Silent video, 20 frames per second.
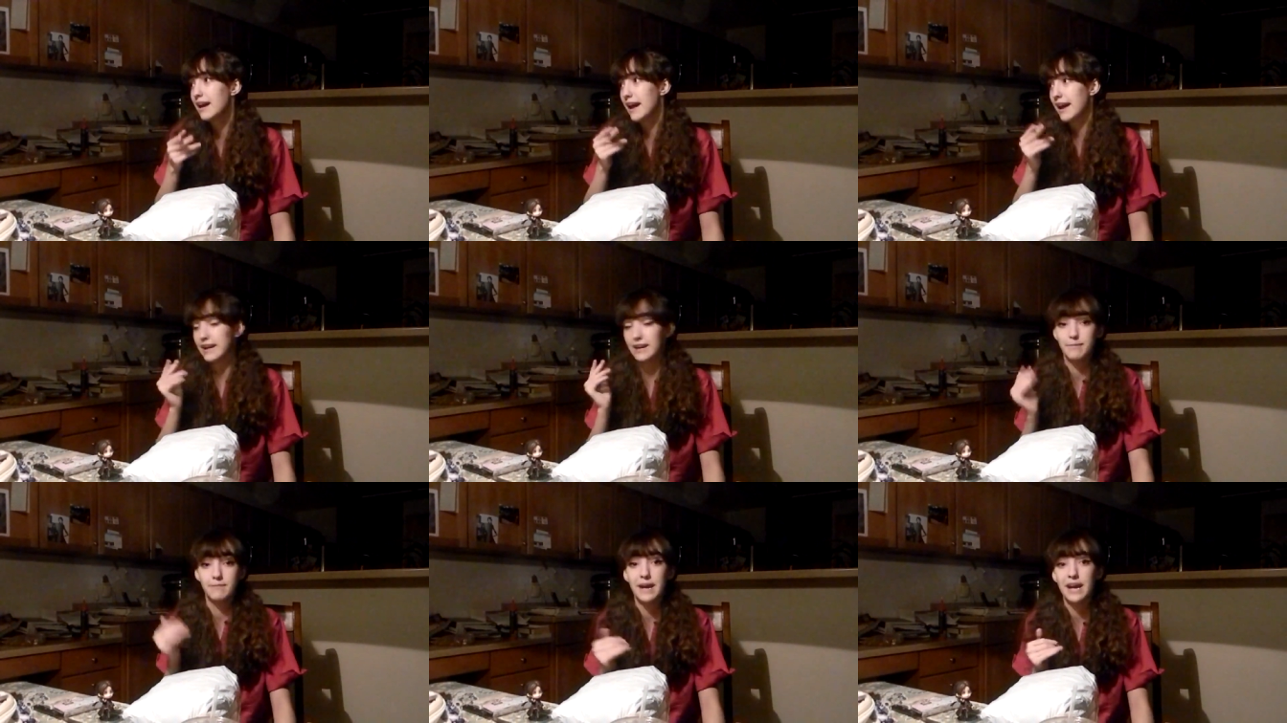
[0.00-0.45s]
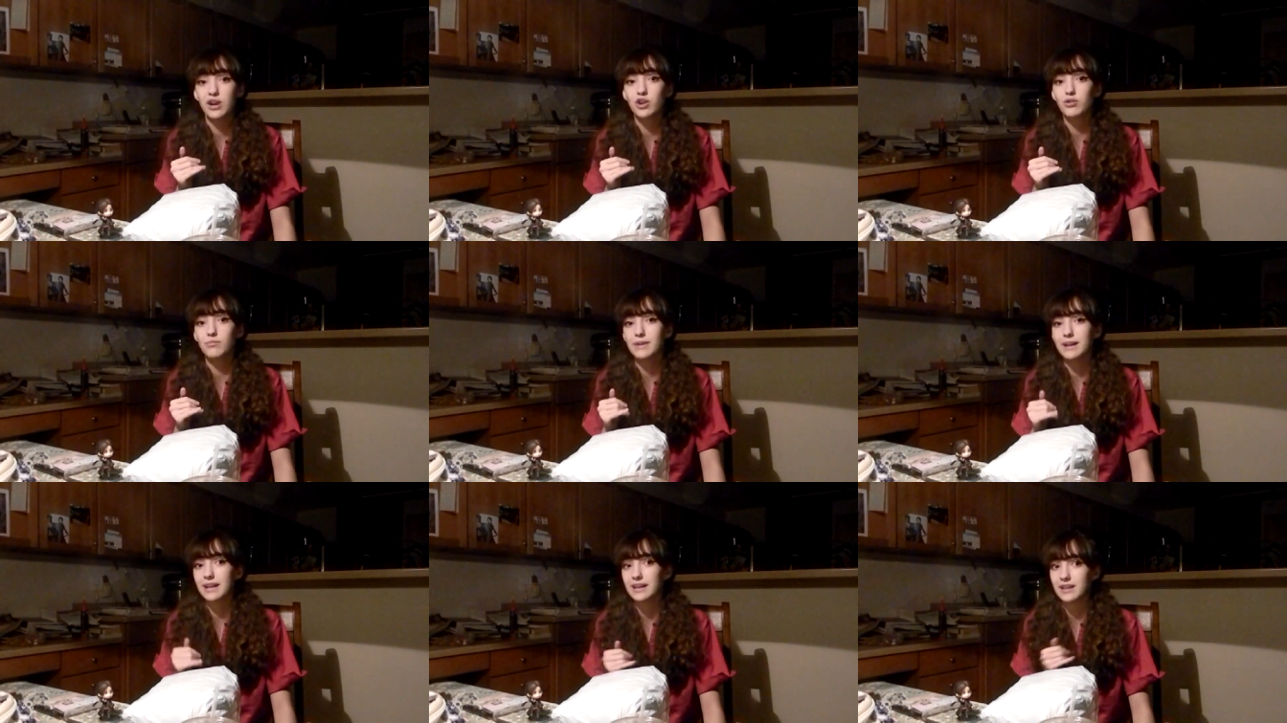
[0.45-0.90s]
And a
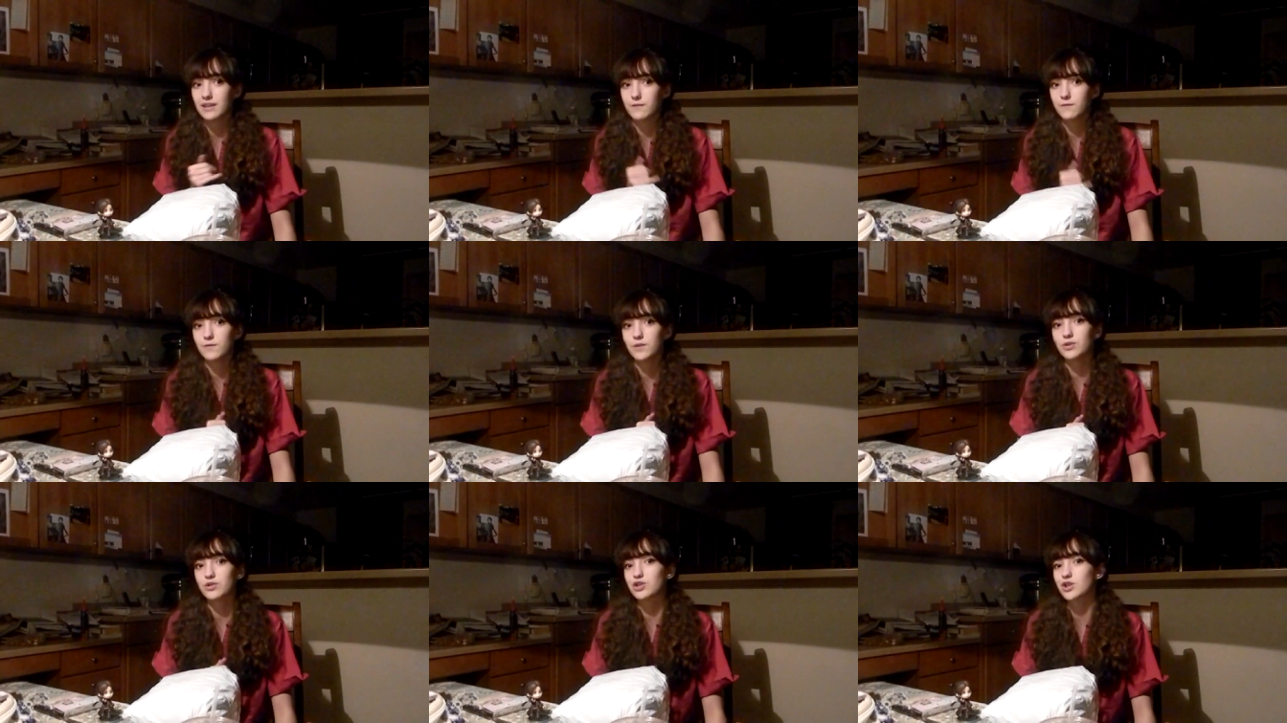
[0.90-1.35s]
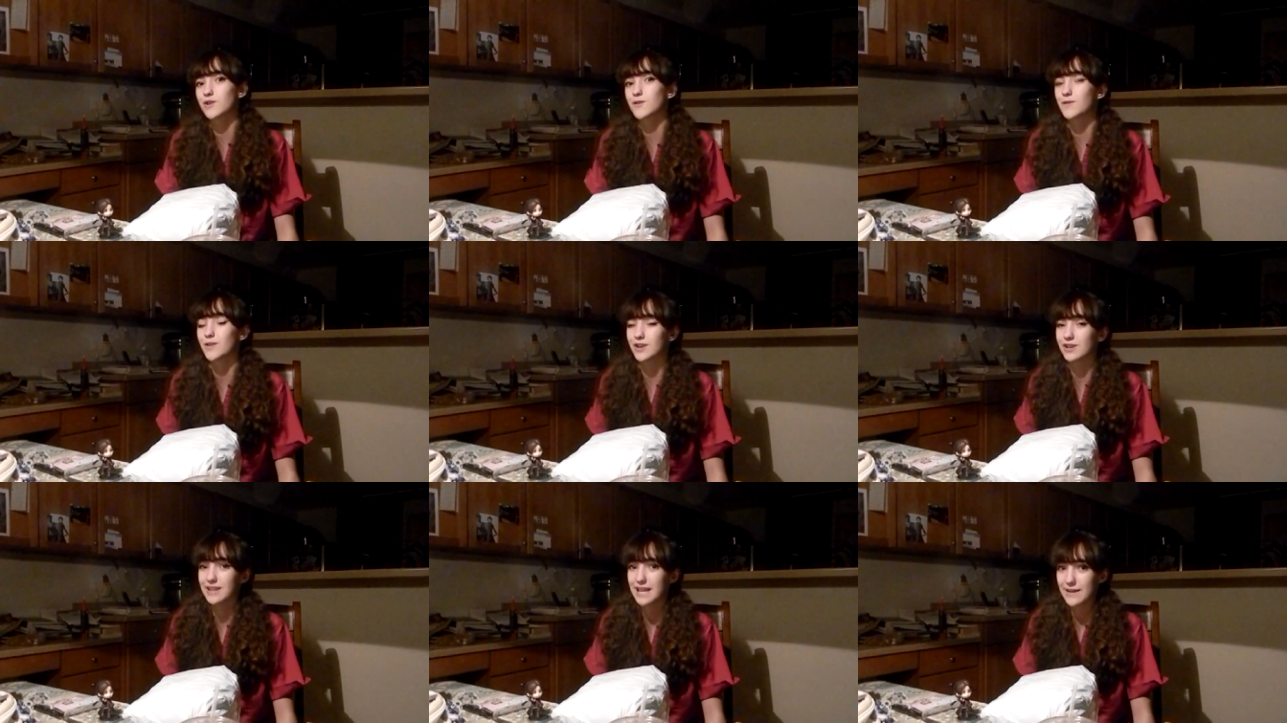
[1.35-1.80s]
Megumin in the future
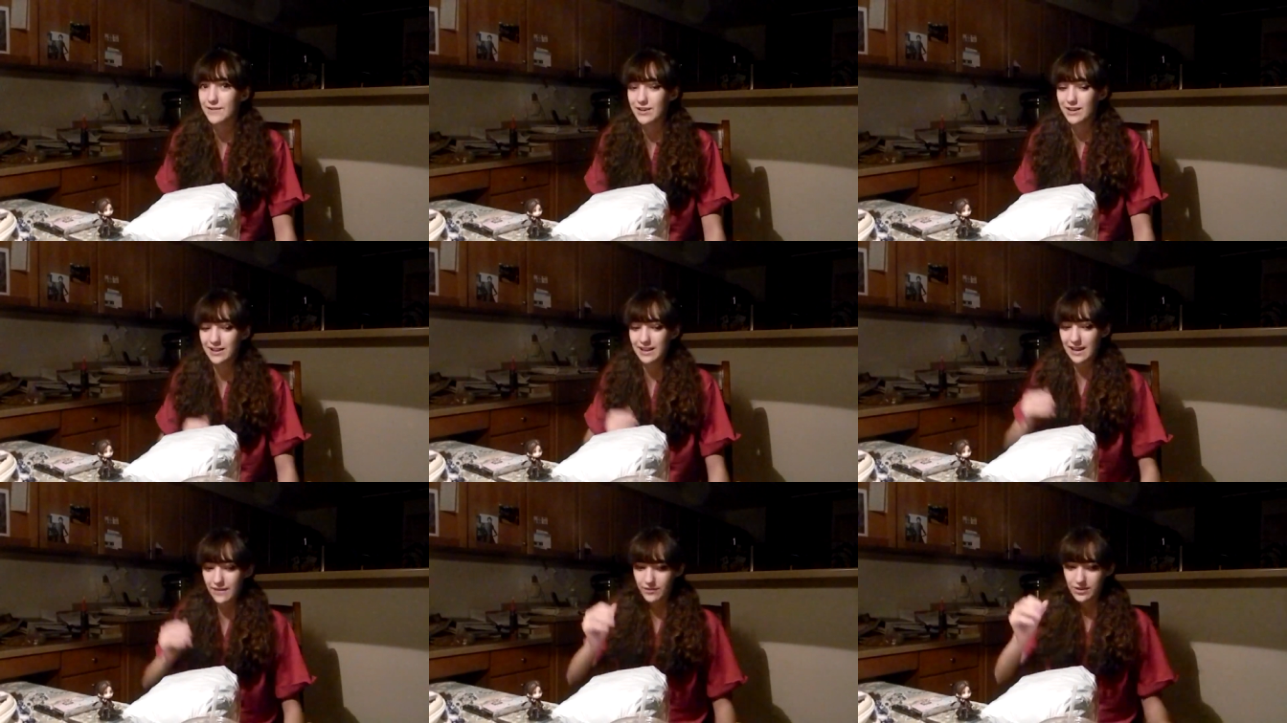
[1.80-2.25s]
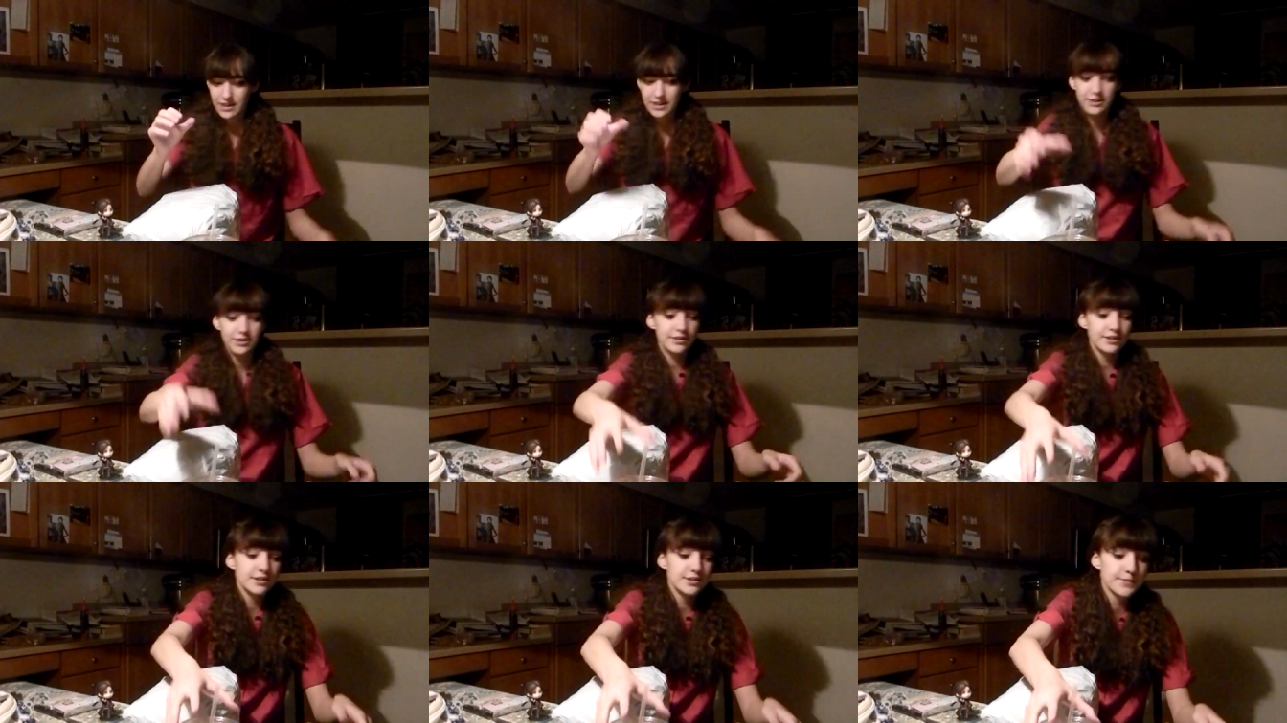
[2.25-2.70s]
for 1111
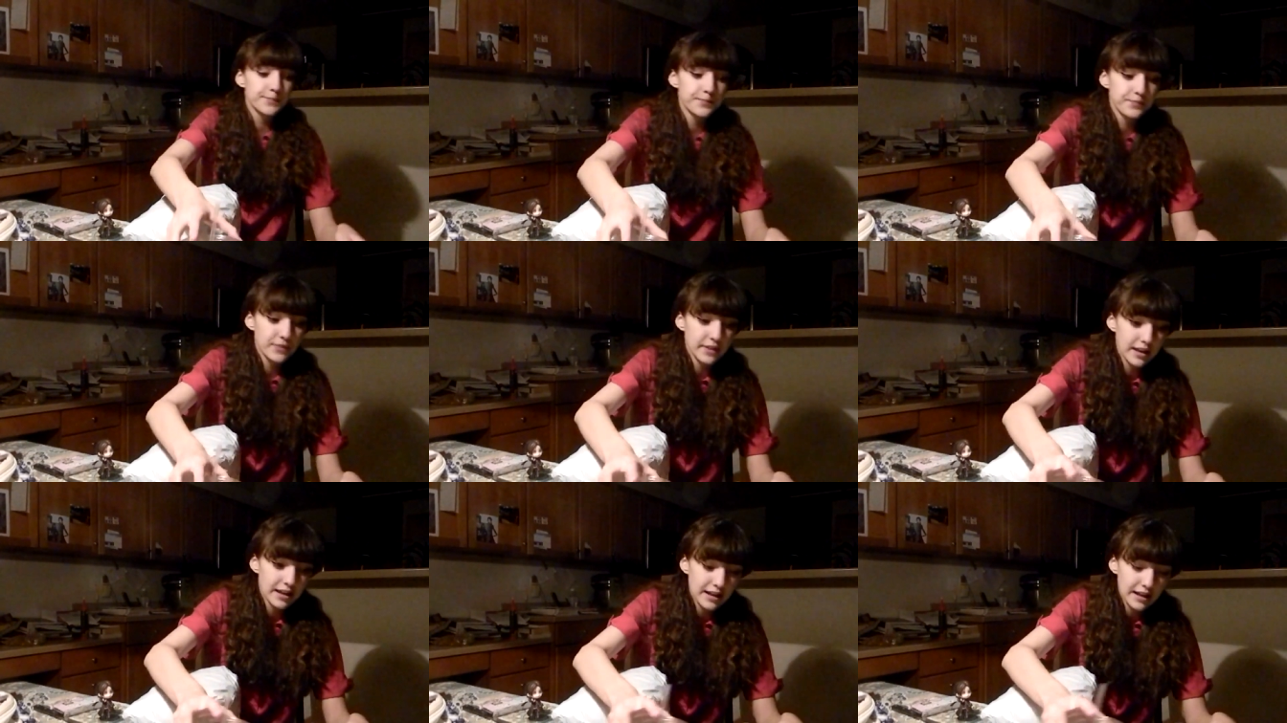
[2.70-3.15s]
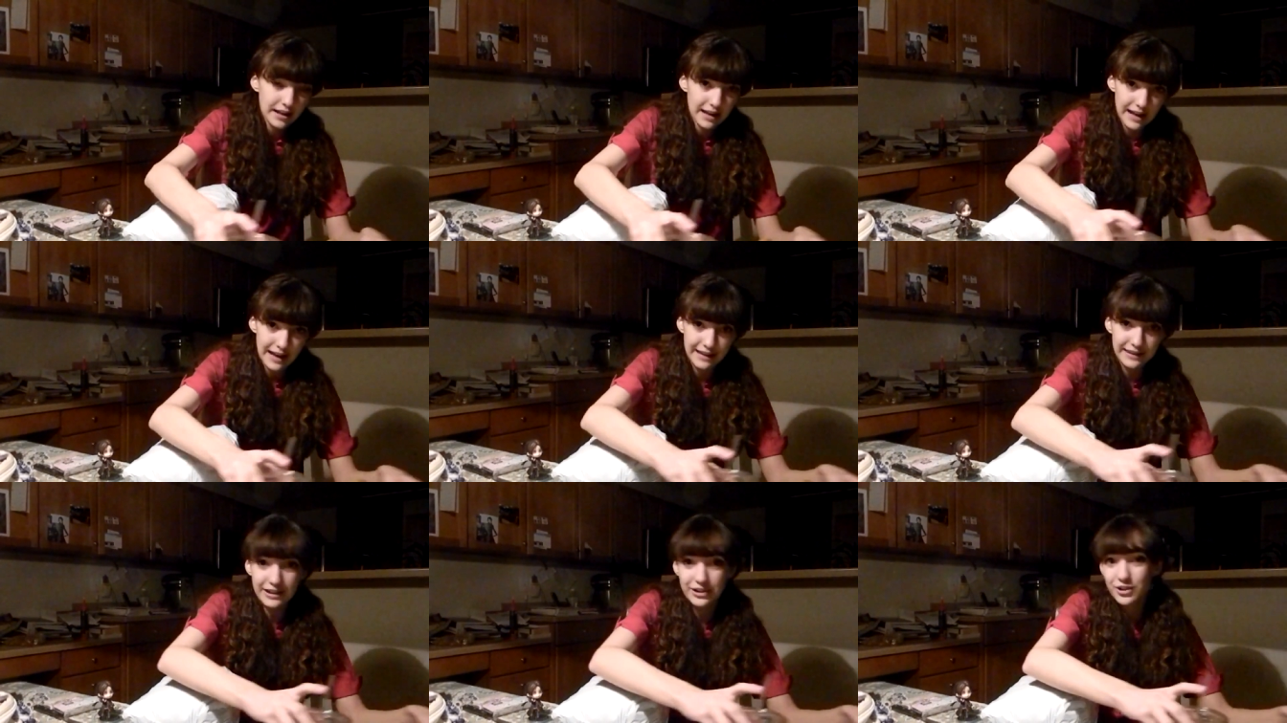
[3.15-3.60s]
deals.
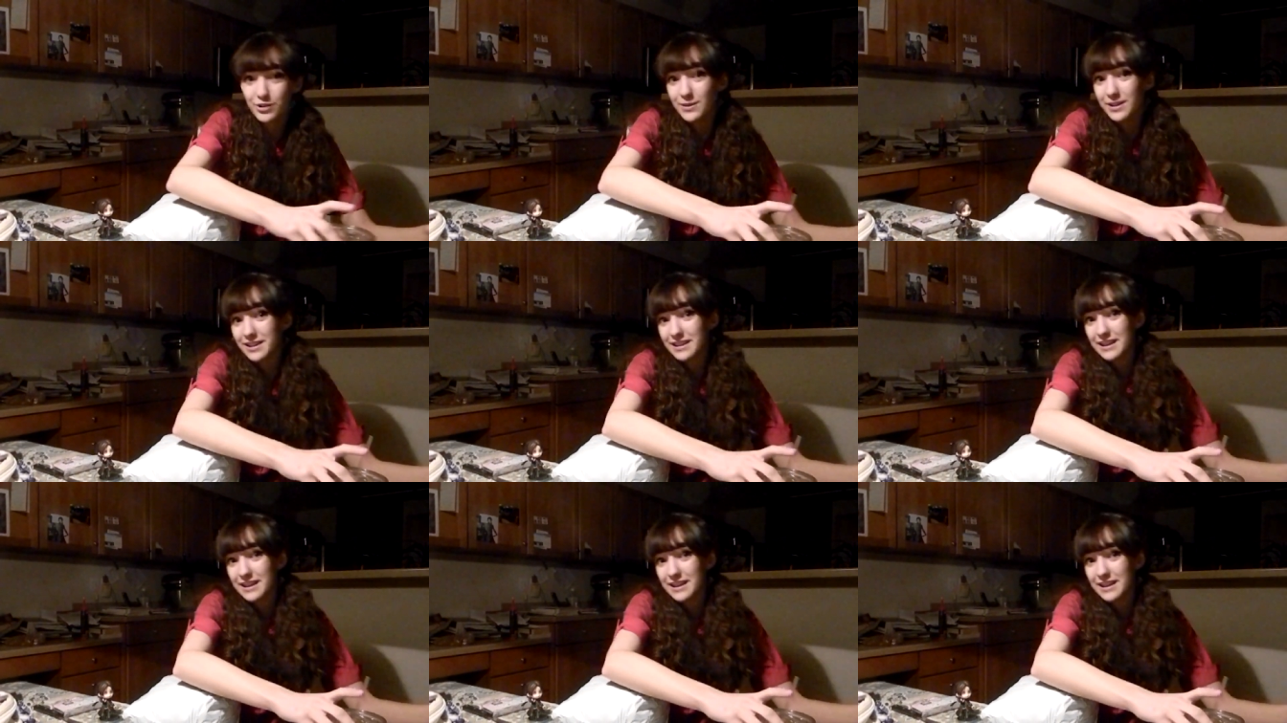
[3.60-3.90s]
And they're doing